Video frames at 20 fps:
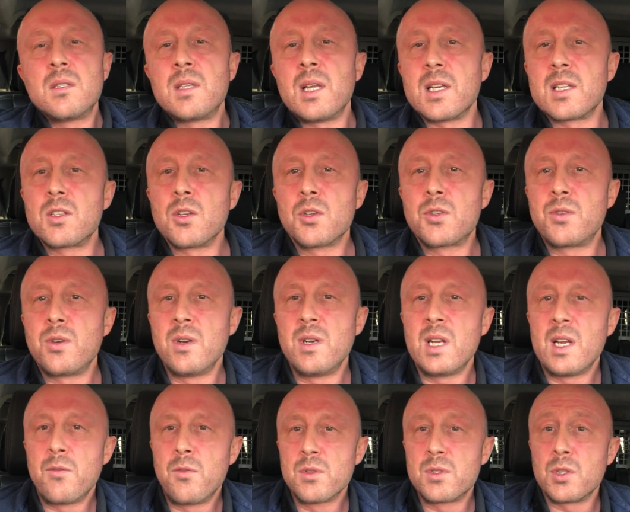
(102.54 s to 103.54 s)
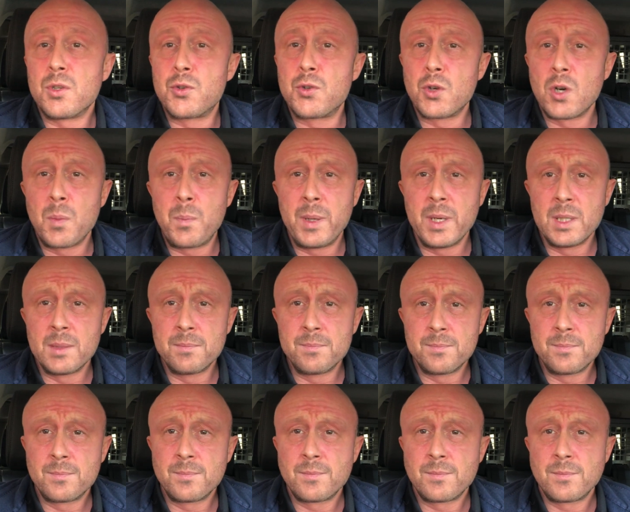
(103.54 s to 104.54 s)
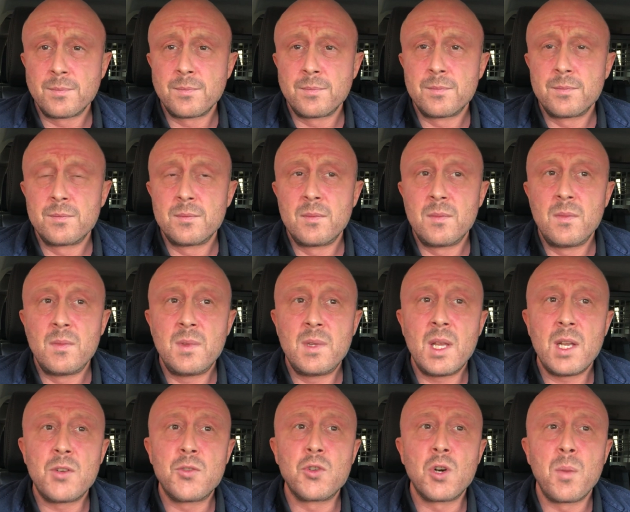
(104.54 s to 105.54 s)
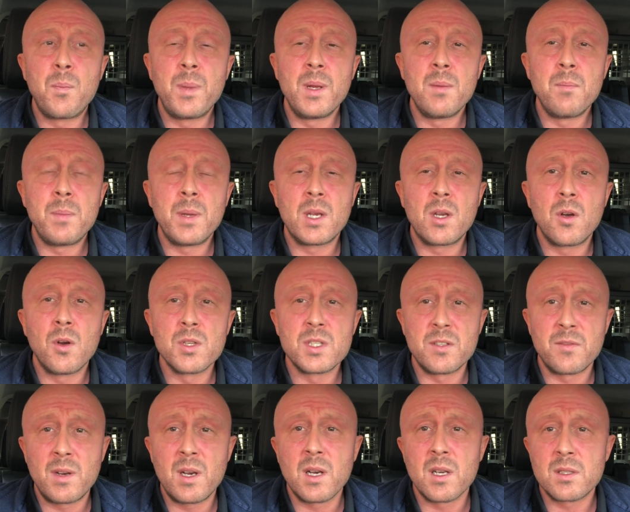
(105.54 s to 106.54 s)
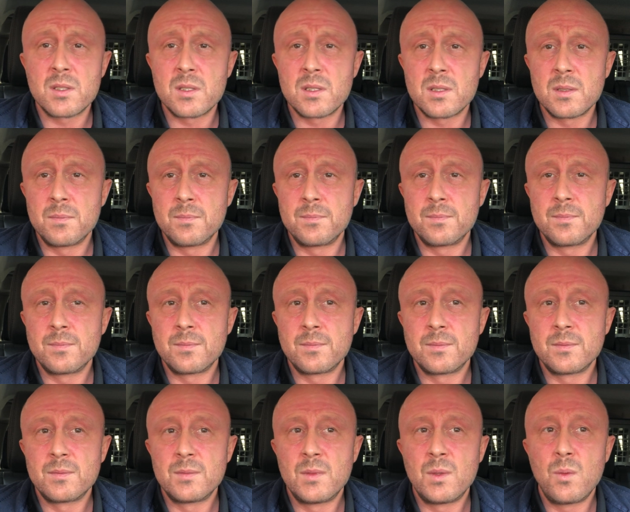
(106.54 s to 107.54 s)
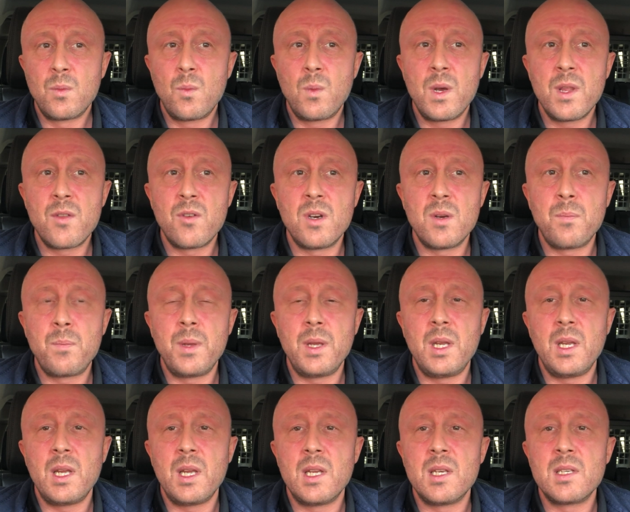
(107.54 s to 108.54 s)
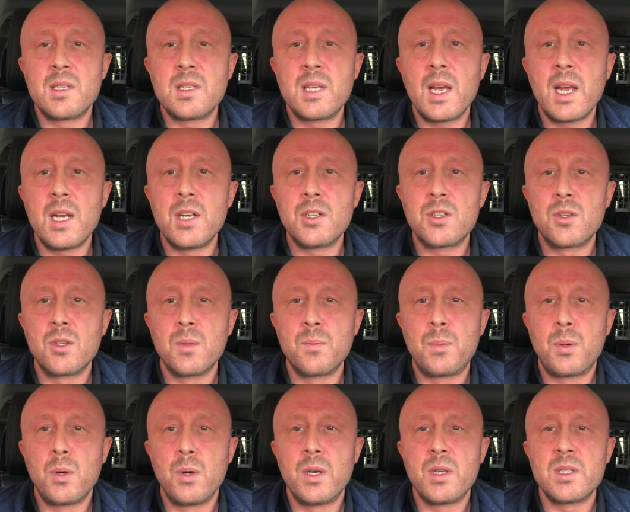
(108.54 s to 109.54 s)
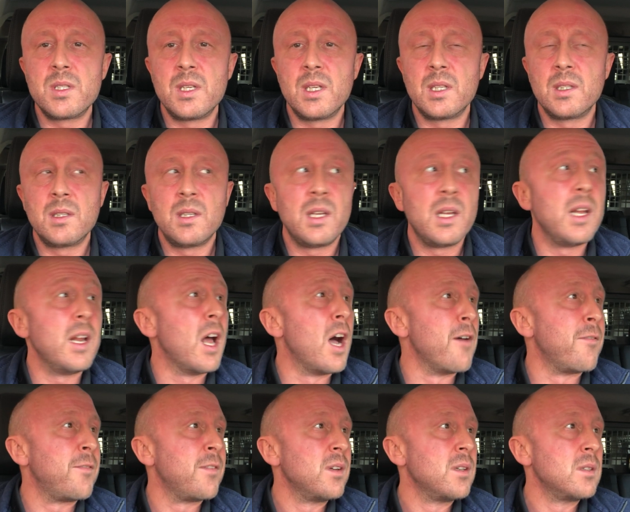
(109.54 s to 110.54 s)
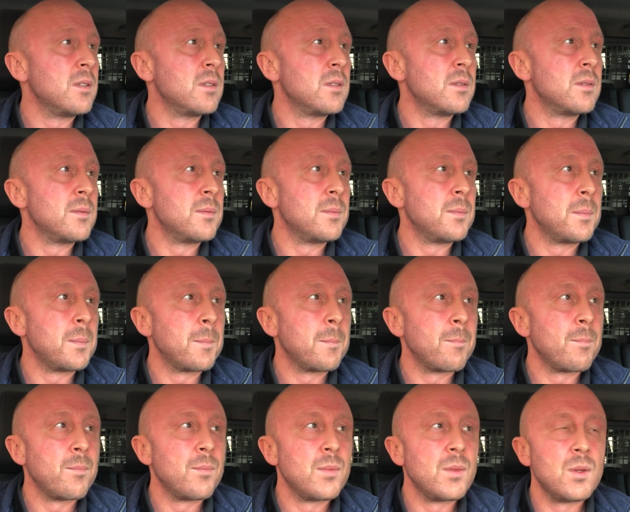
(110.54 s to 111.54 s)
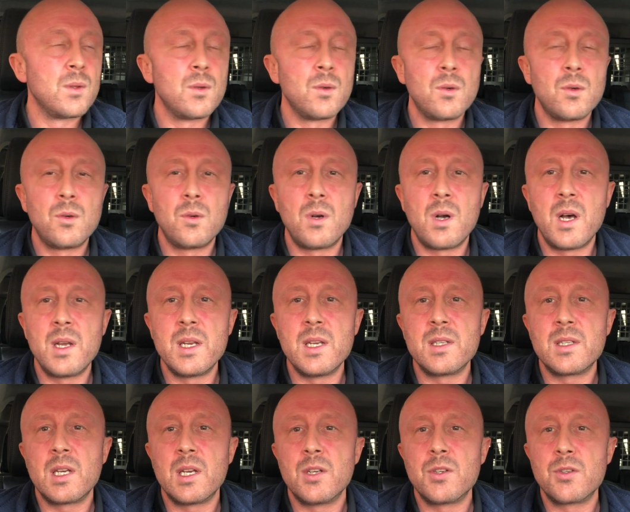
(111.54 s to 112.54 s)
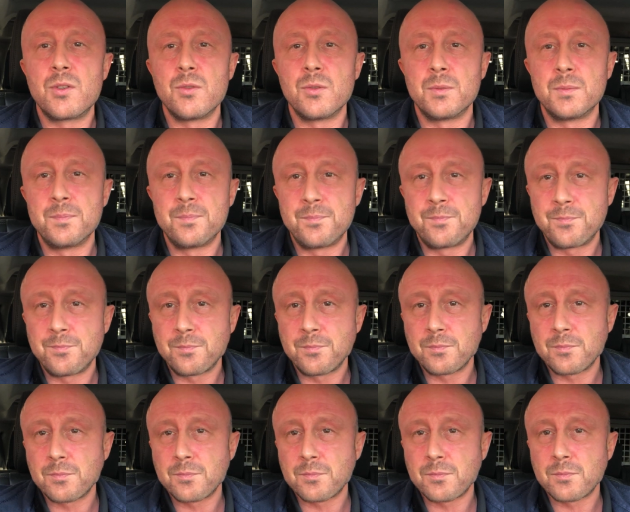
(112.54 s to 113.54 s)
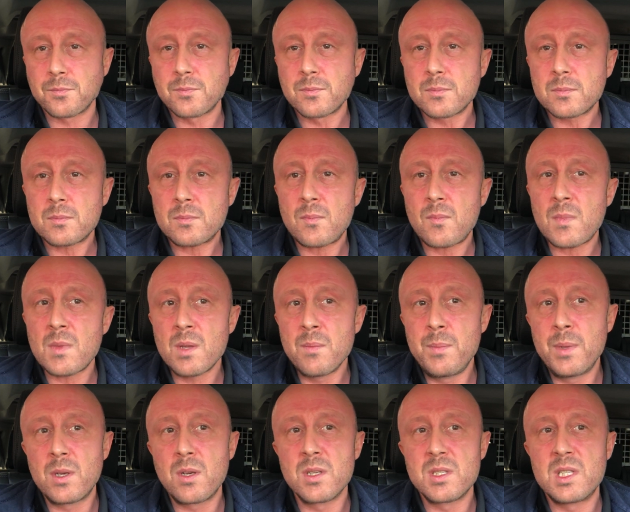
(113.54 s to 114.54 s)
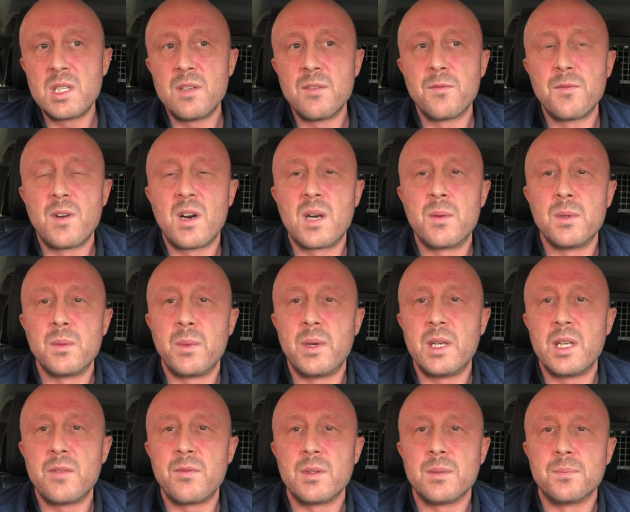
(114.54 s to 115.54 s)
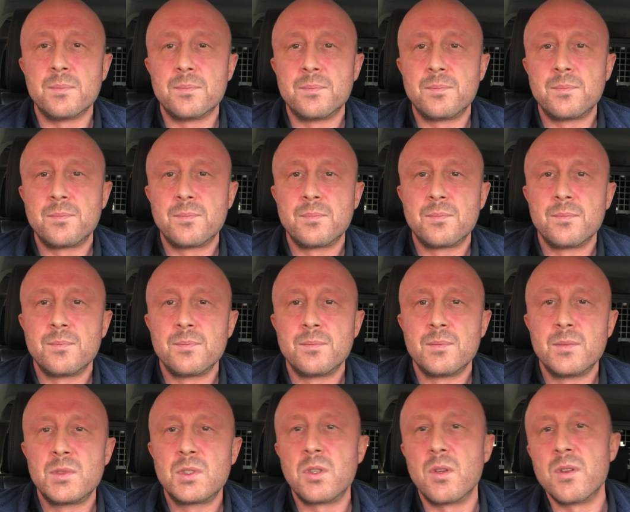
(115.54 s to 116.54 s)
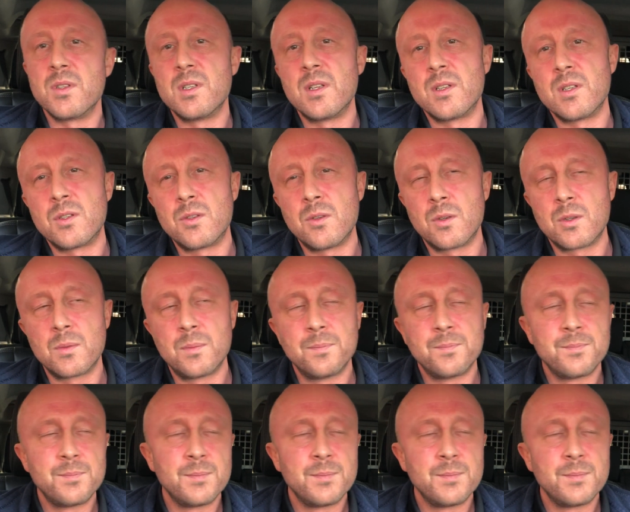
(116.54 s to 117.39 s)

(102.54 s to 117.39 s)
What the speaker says: Testosterone levels are dropping. They're dropping because of us. Whether it be intentional poisoning, enough, or unintentional, because of the environment we live in. Sorry, there's another dog.